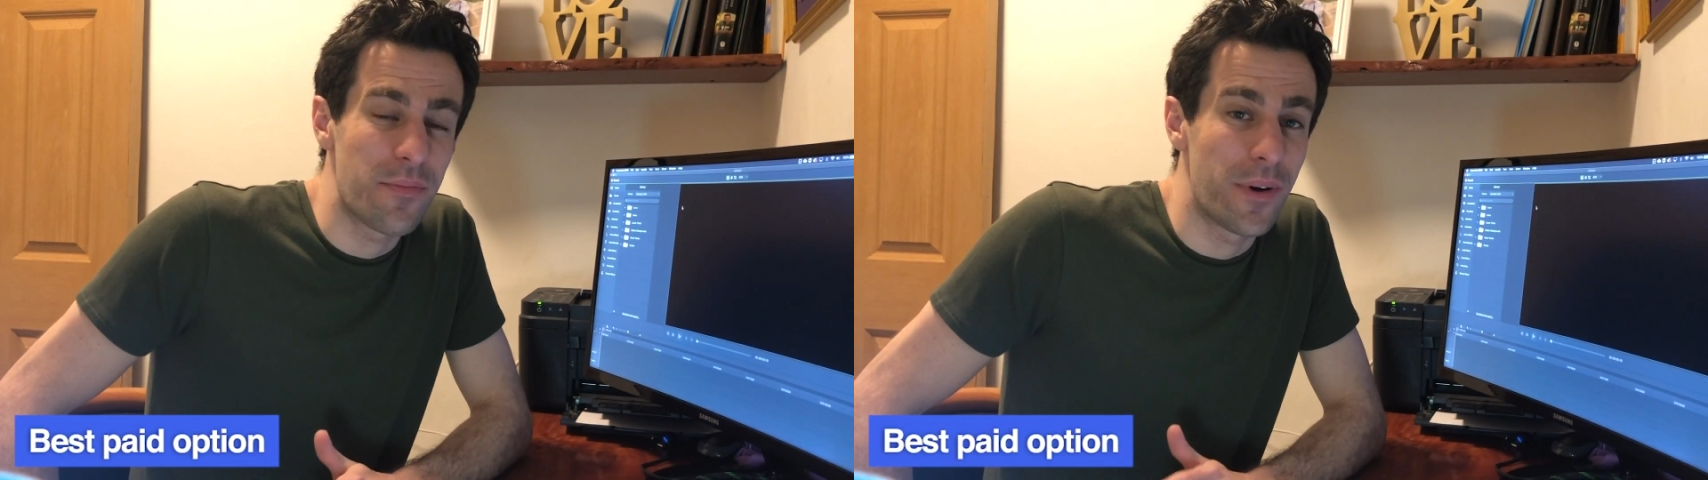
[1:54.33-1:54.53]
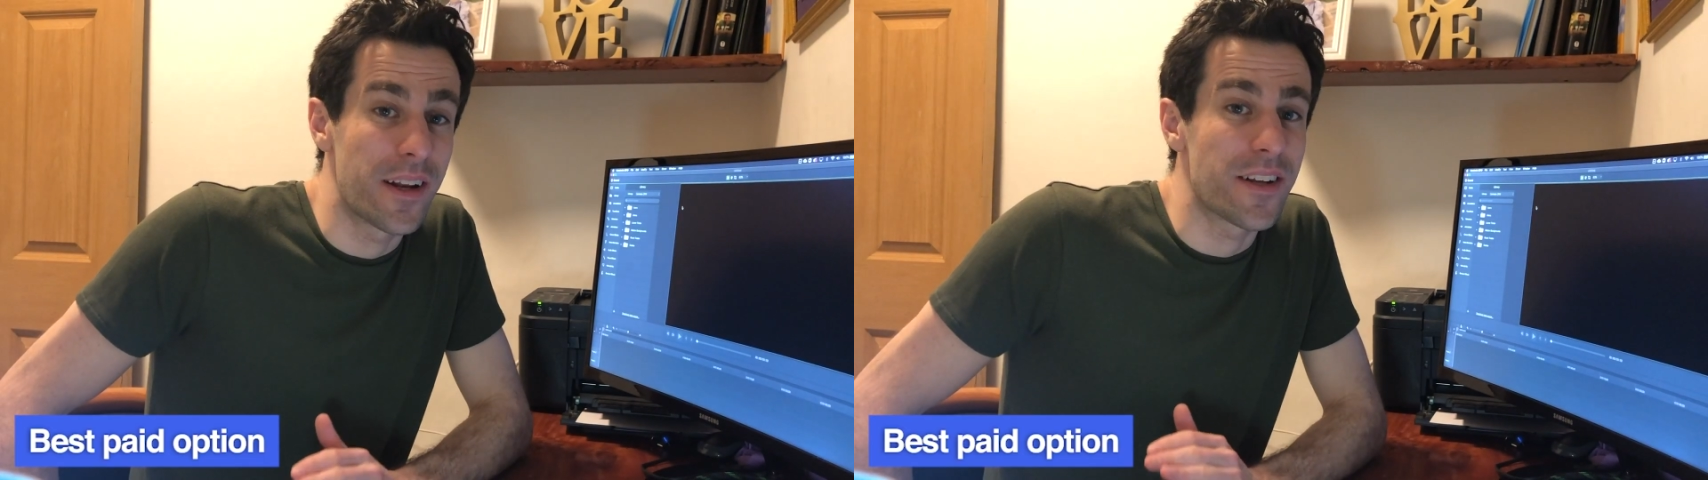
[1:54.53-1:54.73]

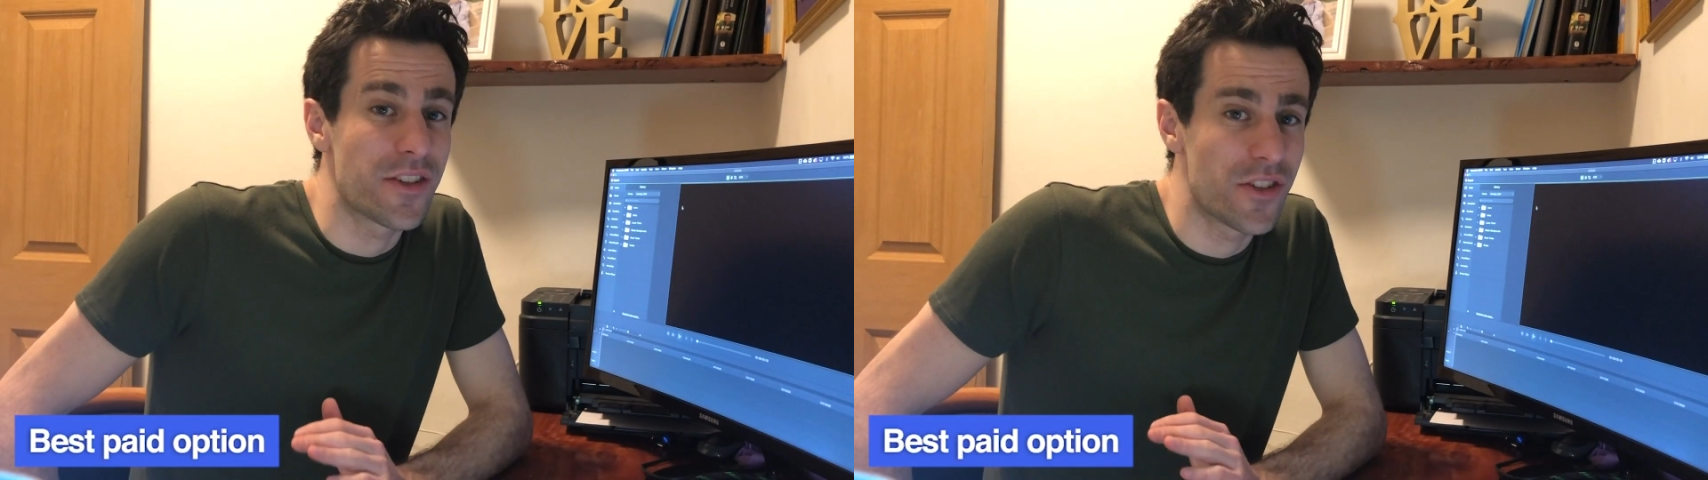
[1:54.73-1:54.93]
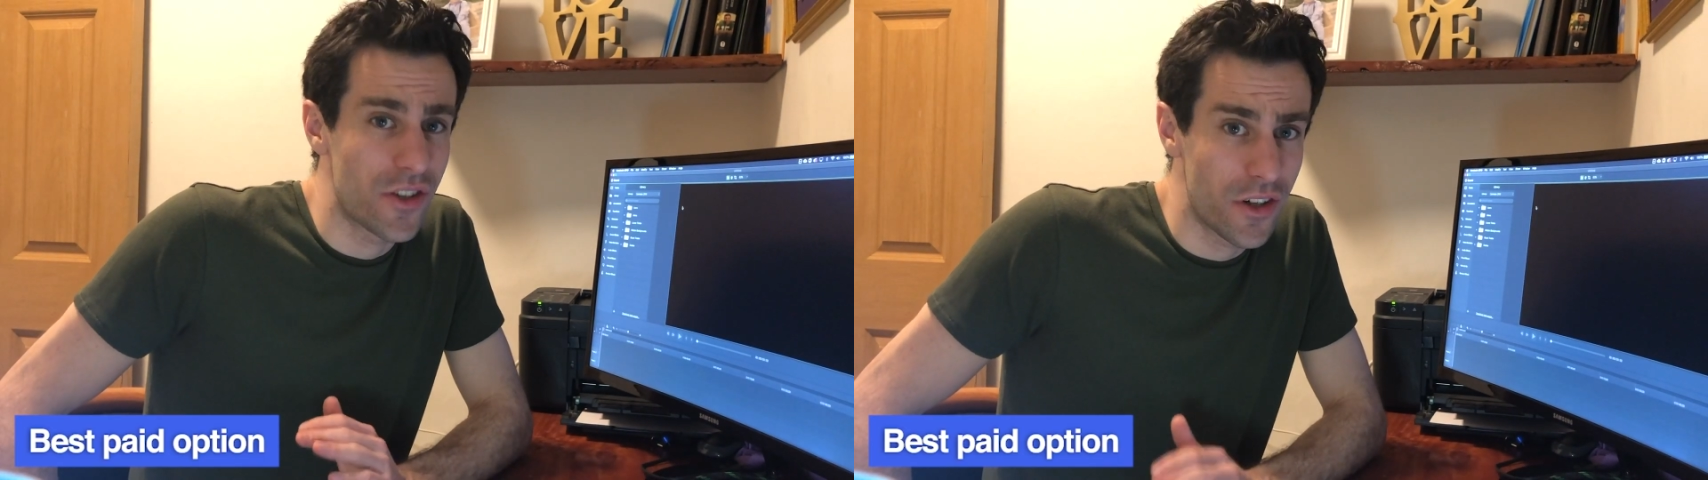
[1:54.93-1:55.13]
but
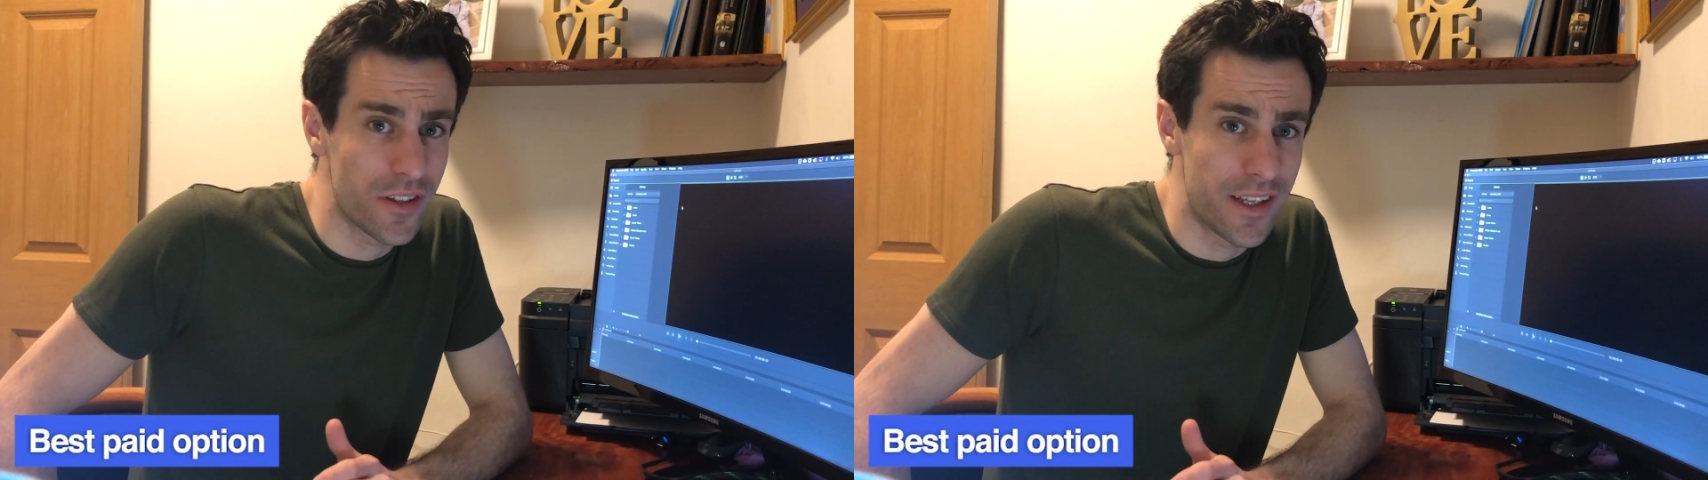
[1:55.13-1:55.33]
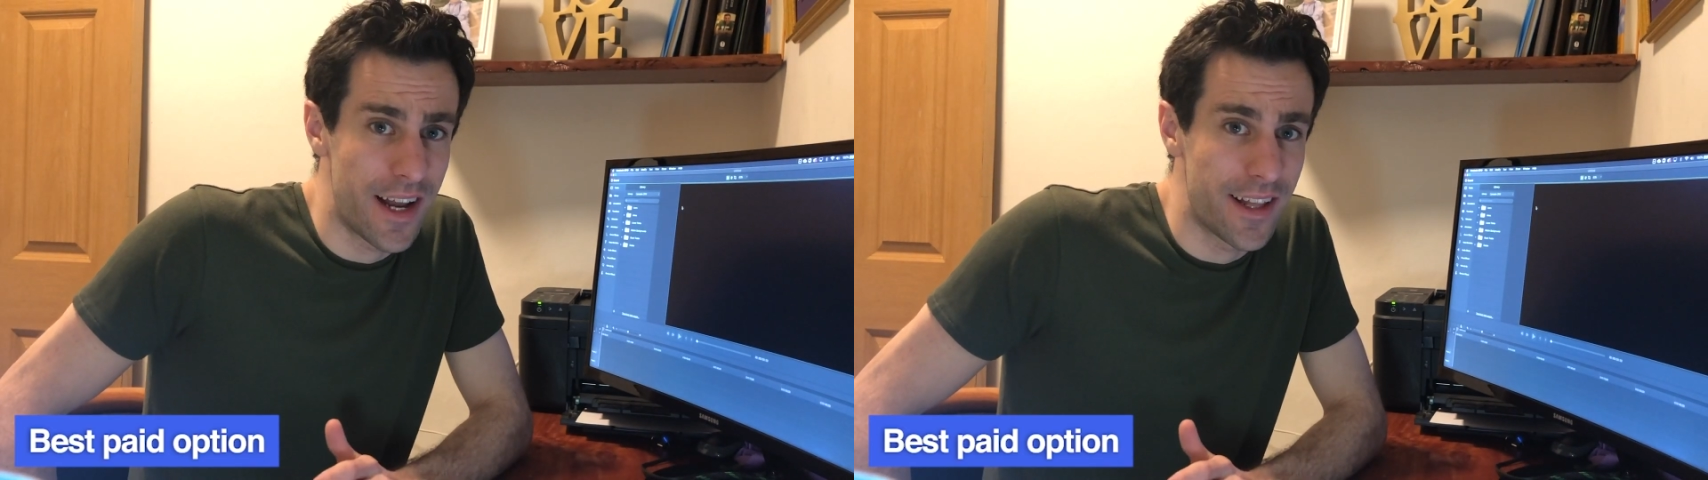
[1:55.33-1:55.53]

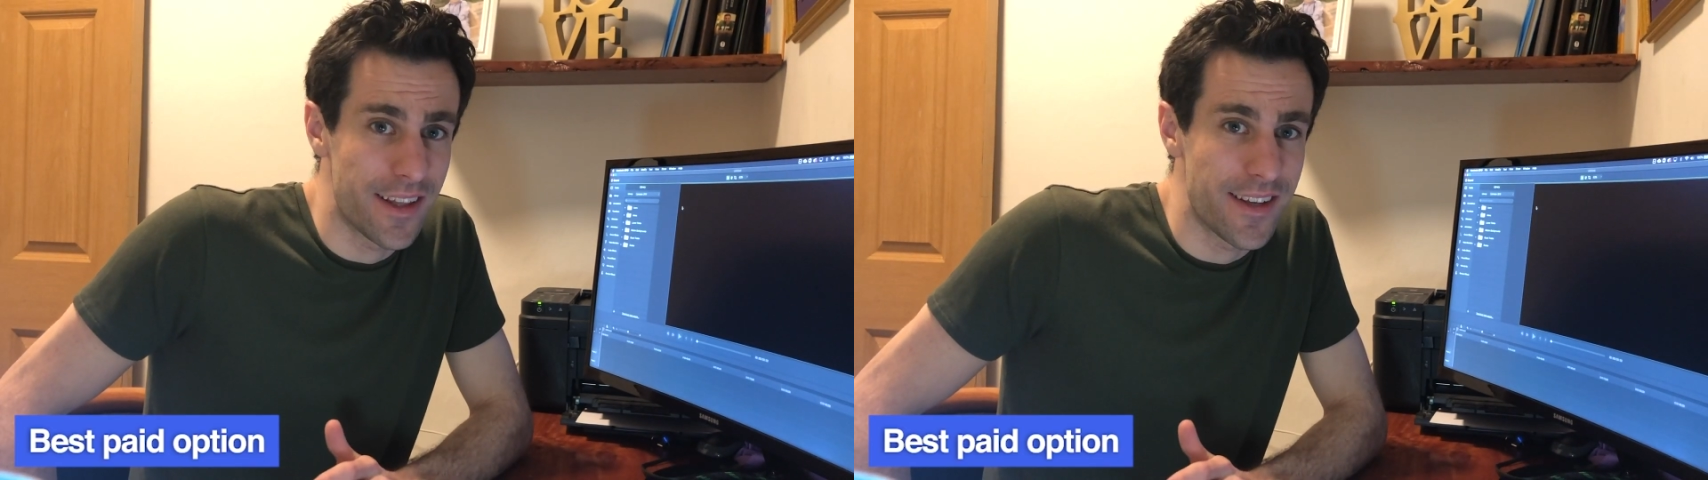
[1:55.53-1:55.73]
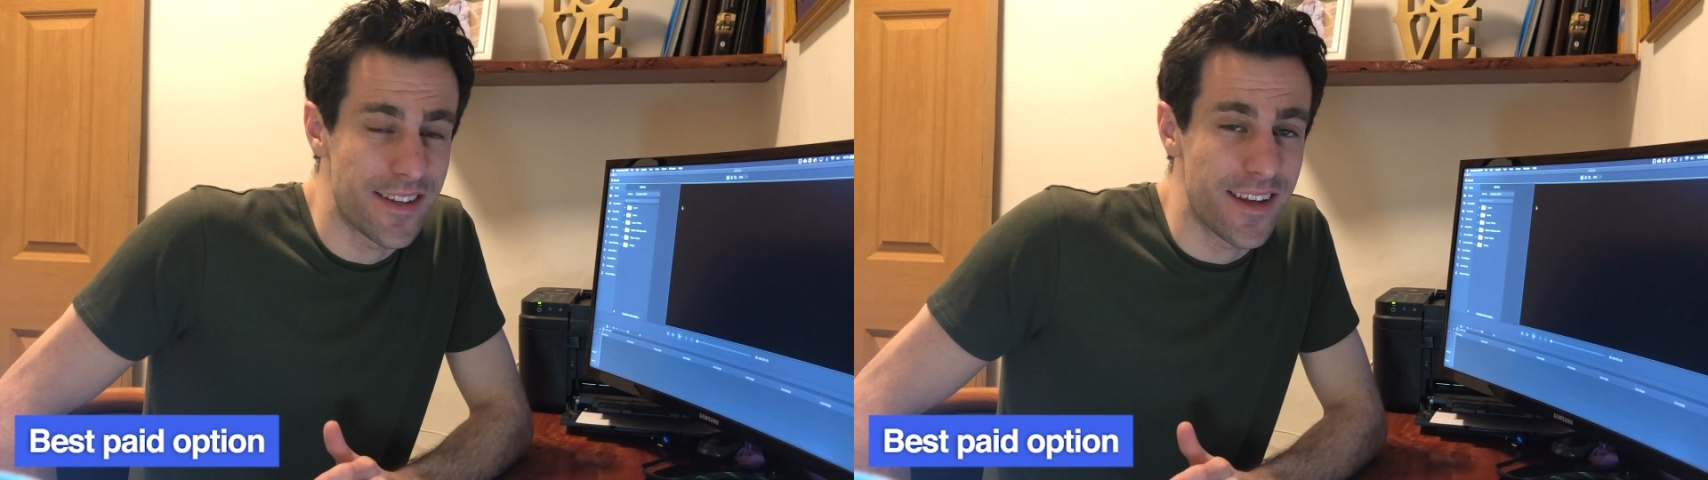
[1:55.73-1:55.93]
certainly not
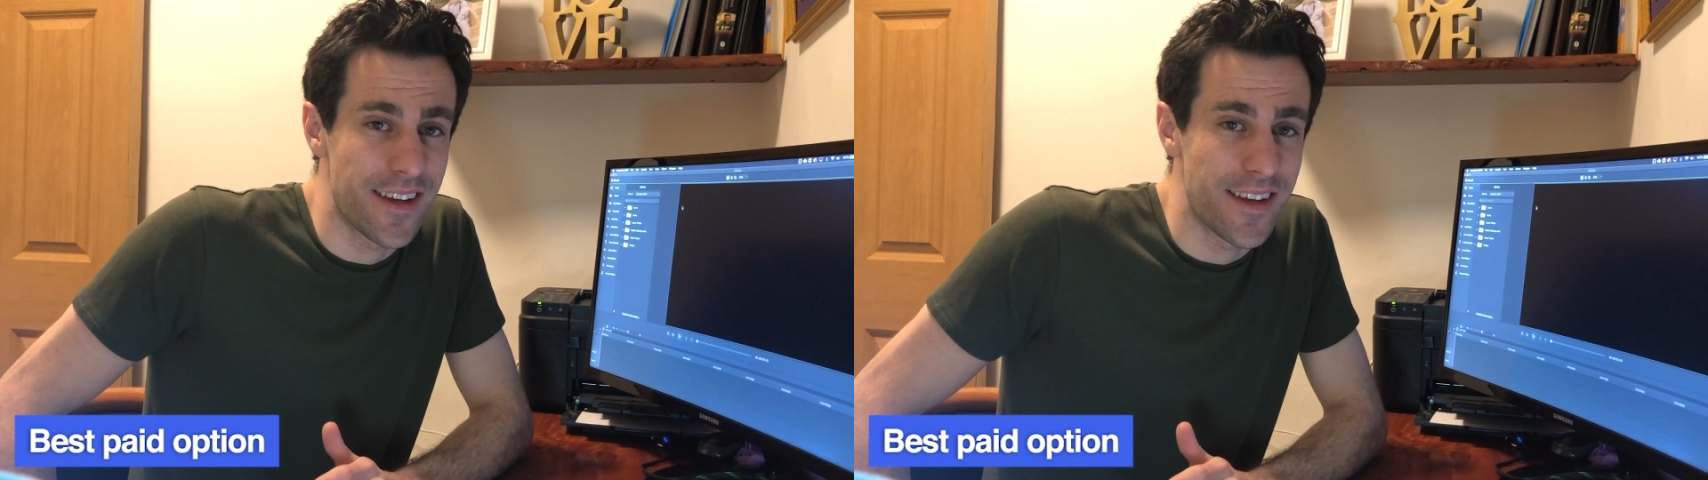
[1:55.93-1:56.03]
least,